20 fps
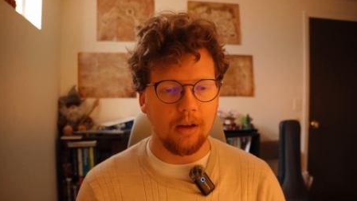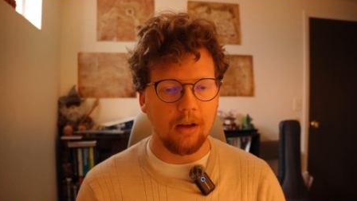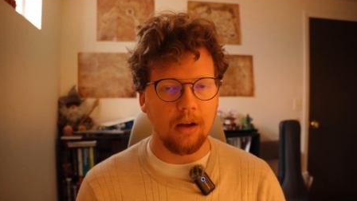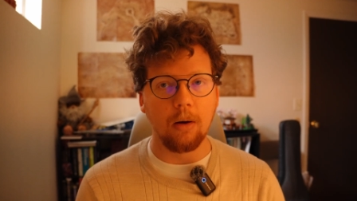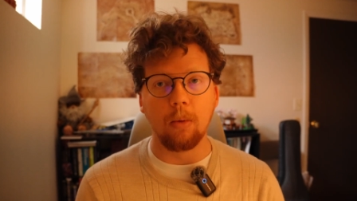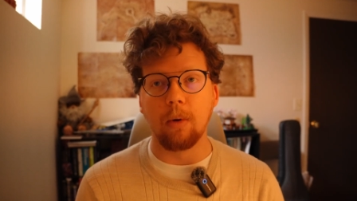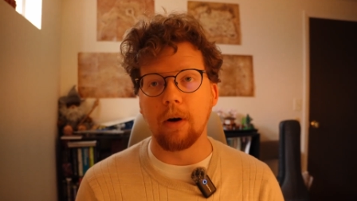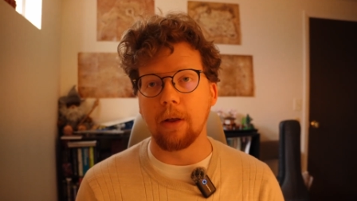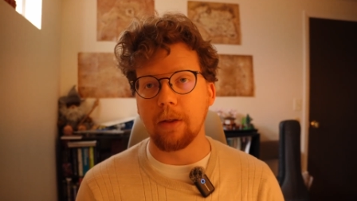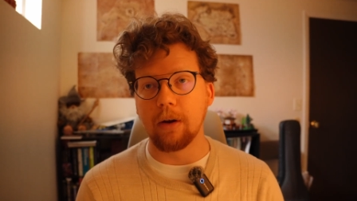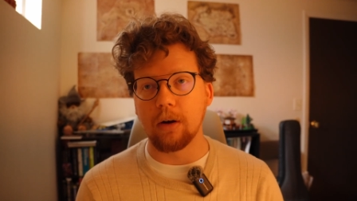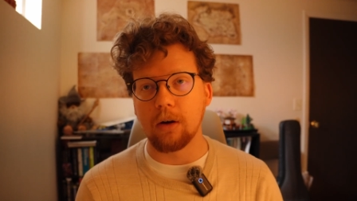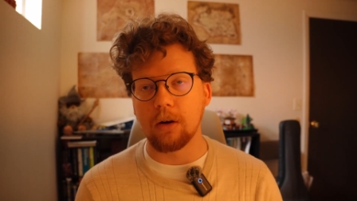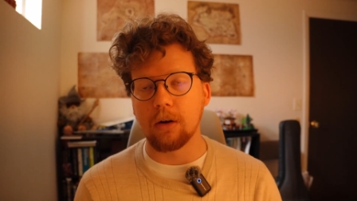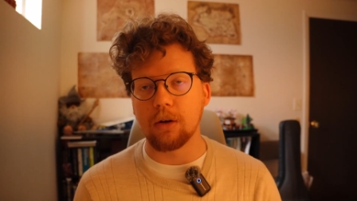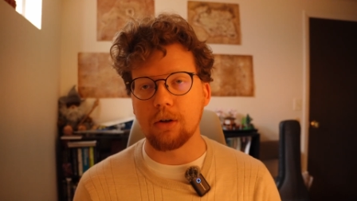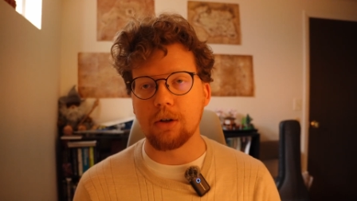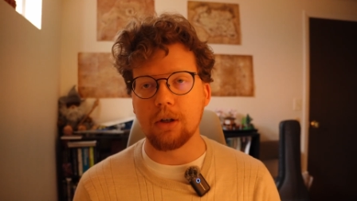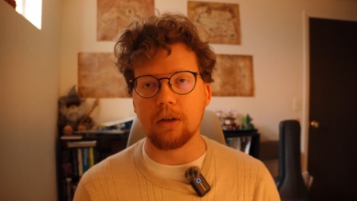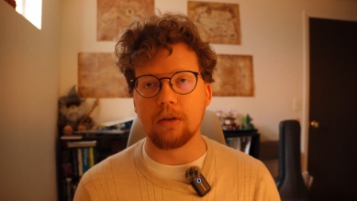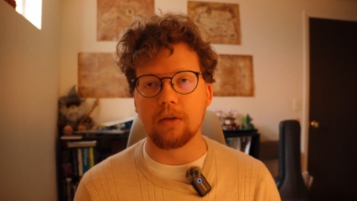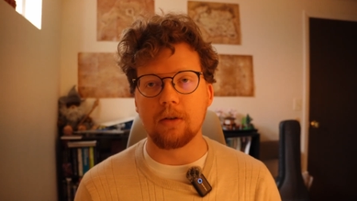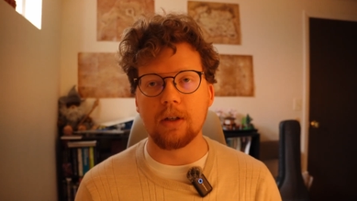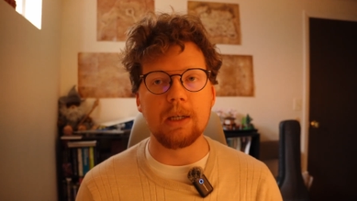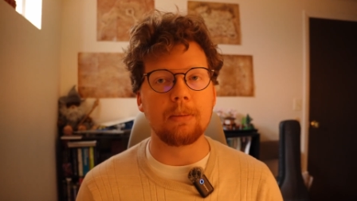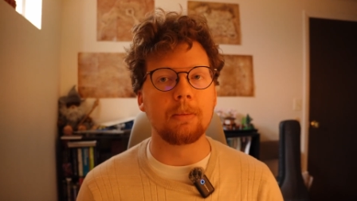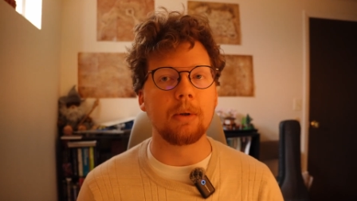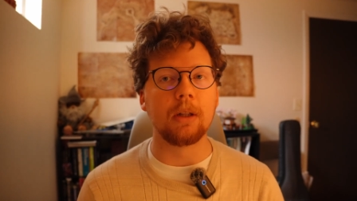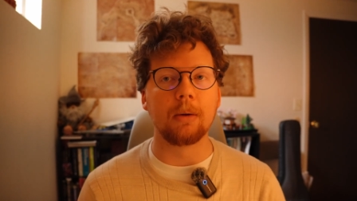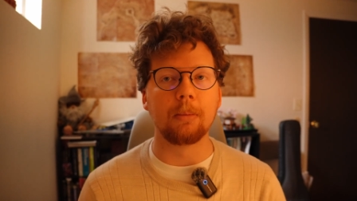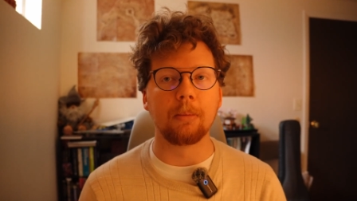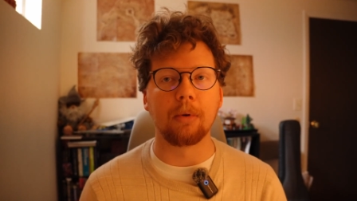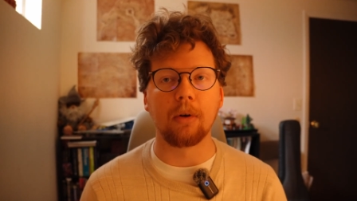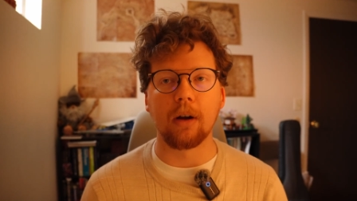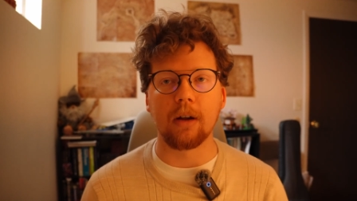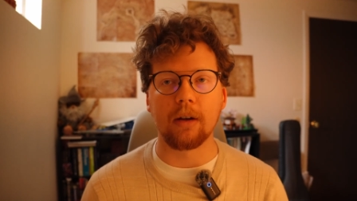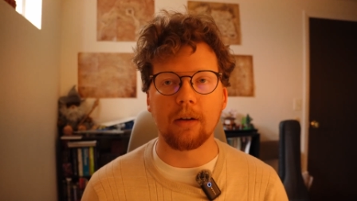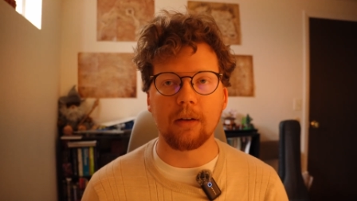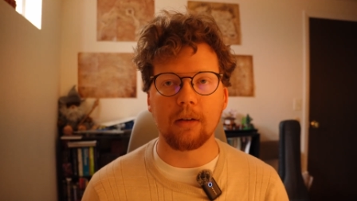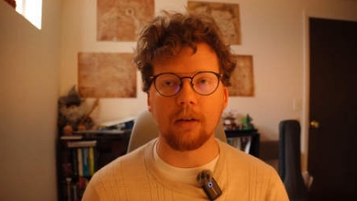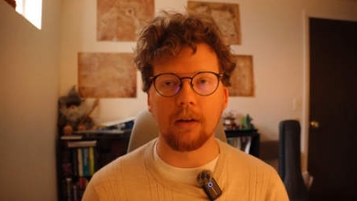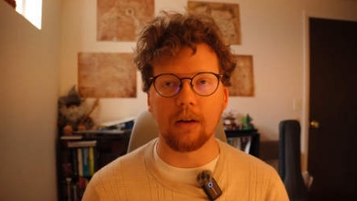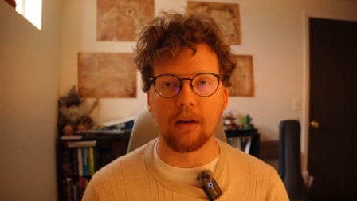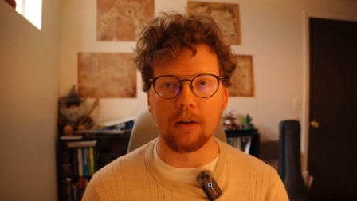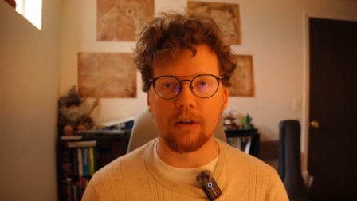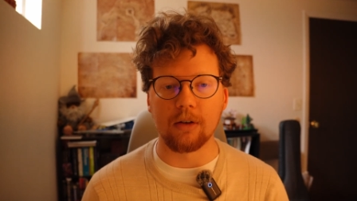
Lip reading: And while there, she's deeply impressed.